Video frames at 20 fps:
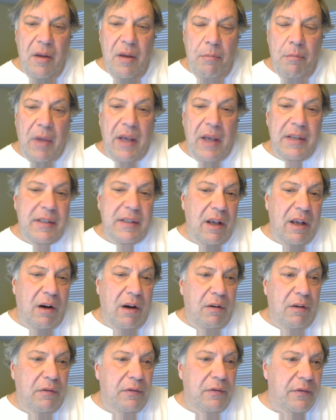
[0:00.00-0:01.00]

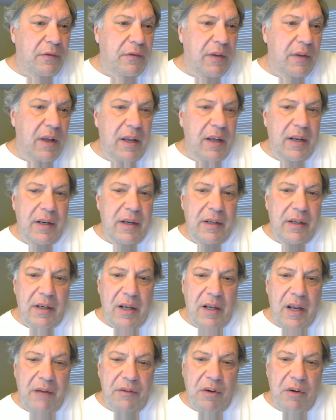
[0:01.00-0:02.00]
myself and
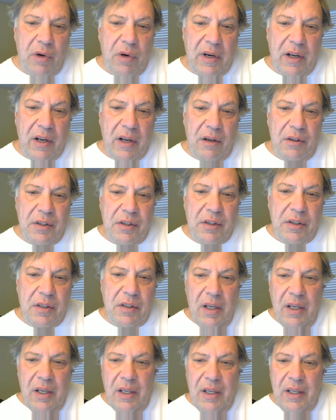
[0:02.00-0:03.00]
everyone else
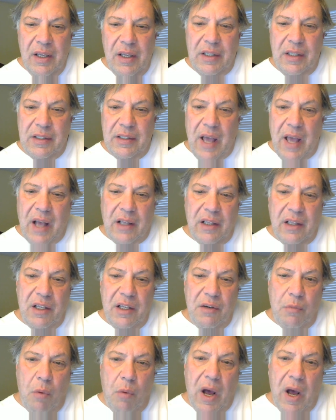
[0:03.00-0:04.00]
exactly
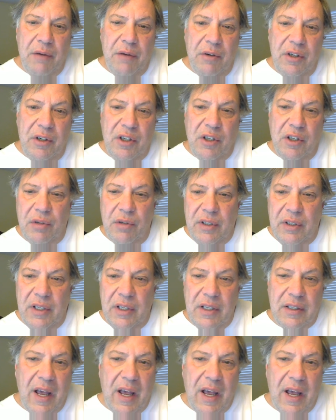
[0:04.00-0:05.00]
why we're doing
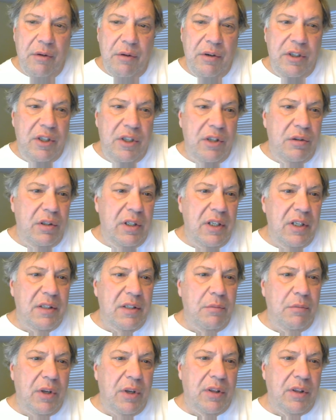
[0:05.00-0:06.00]
these, how we're doing these,
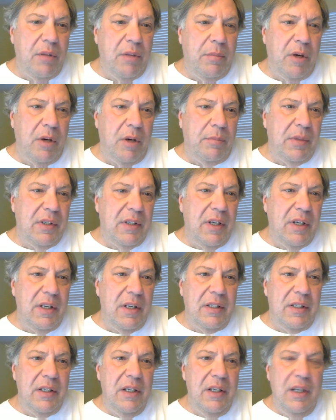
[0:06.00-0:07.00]
and what the purpose is.